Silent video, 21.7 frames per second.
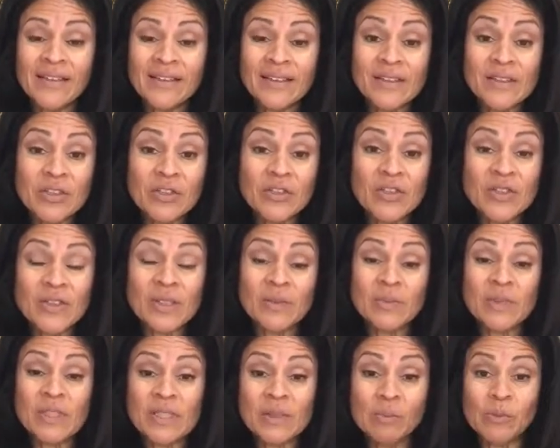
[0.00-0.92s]
these are just
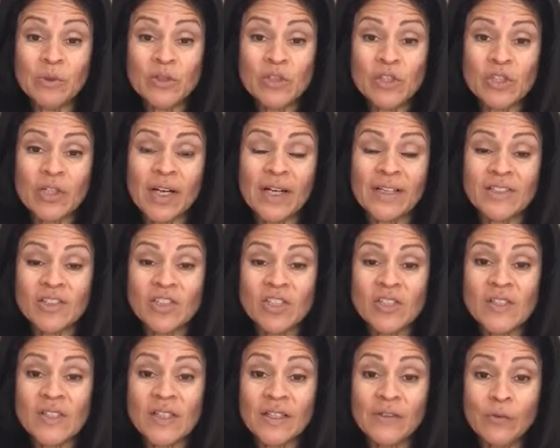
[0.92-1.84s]
some simple
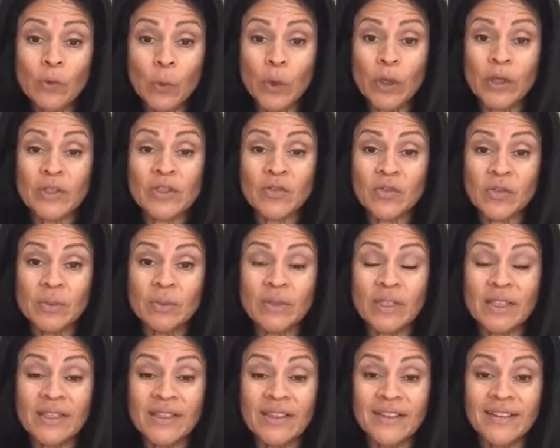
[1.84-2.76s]
strategies that have worked for
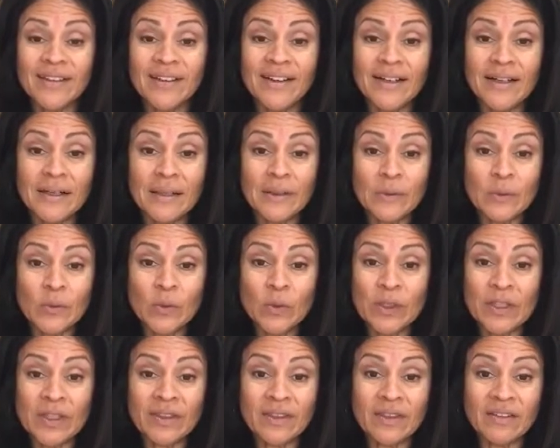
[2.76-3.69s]
me and
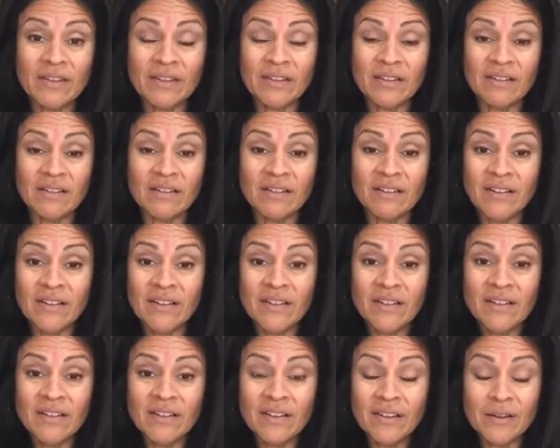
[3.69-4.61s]
with the
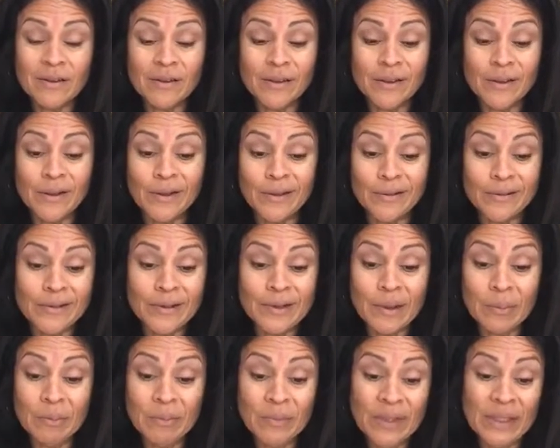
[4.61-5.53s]

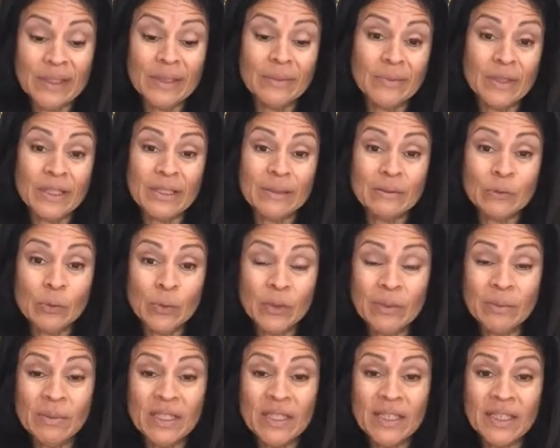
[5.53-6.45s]
many
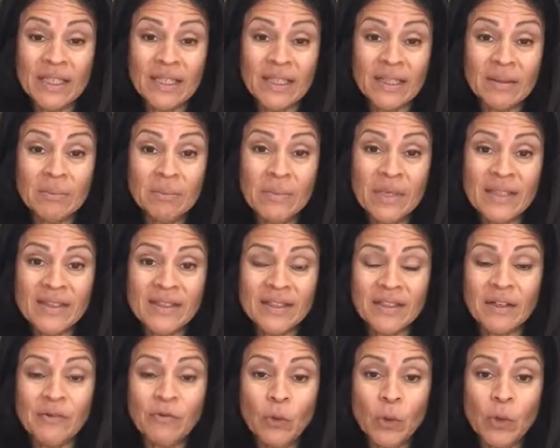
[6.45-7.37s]
women and men
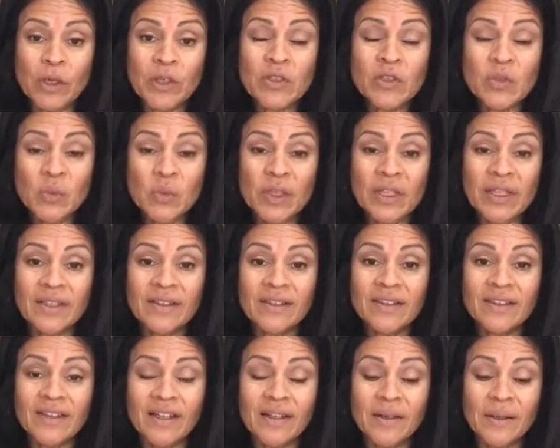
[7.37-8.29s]
that I've worked
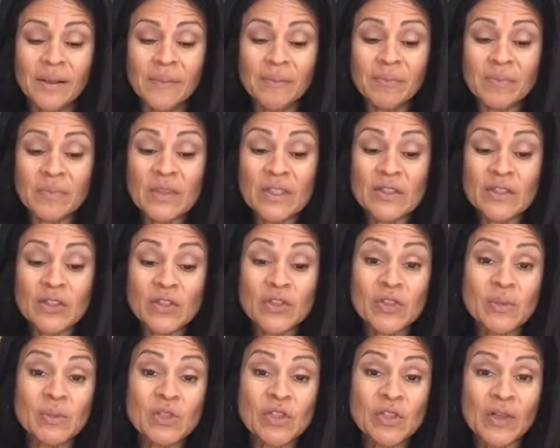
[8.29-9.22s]
with. These are
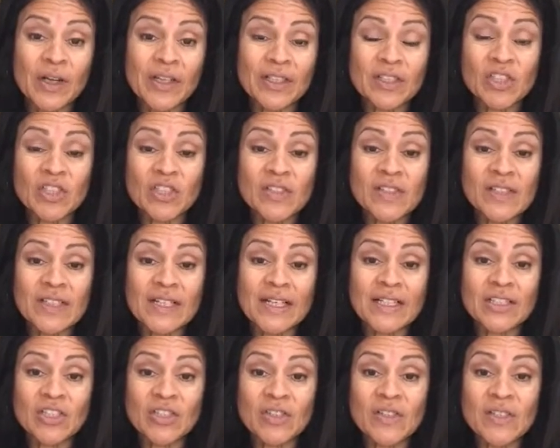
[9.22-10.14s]
some strategies that
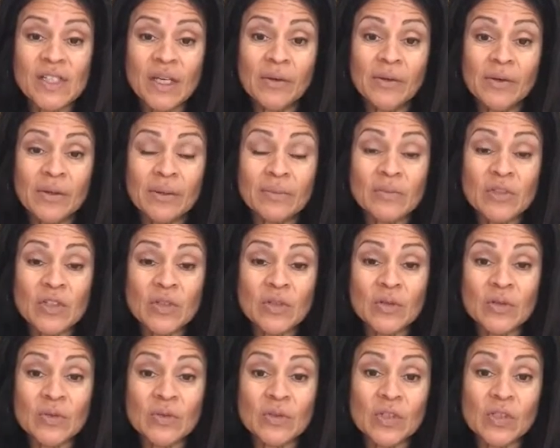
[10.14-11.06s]
I just tell them
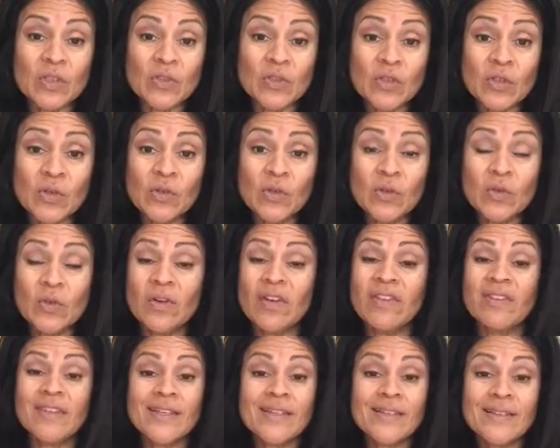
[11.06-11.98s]
to do,
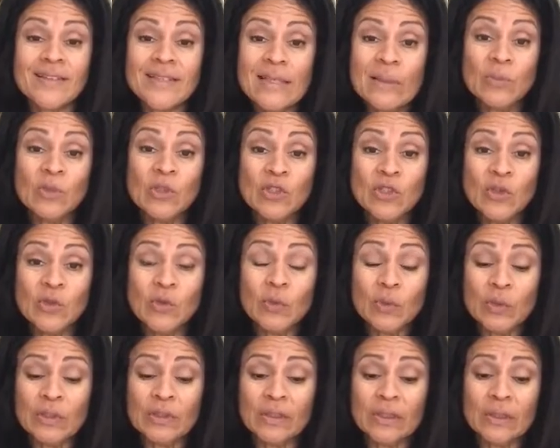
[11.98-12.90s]
and they seem to do
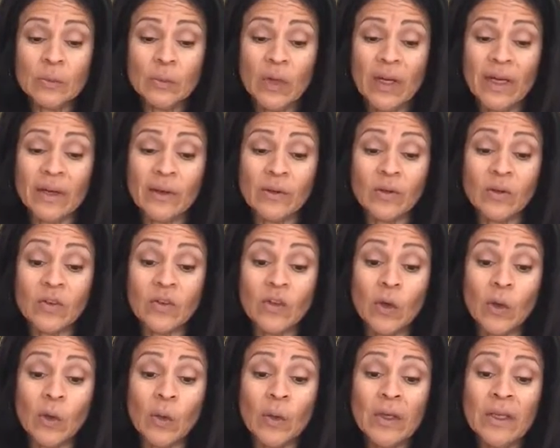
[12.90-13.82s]
really well.
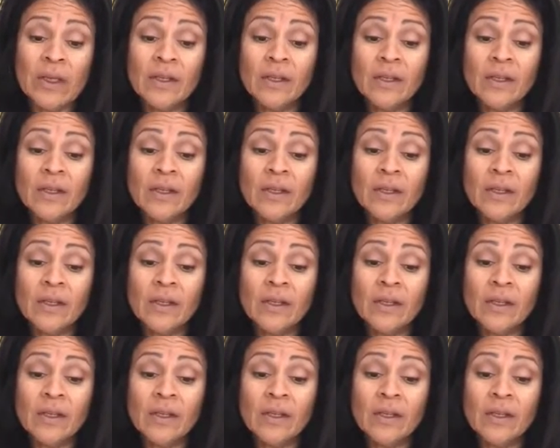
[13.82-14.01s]
So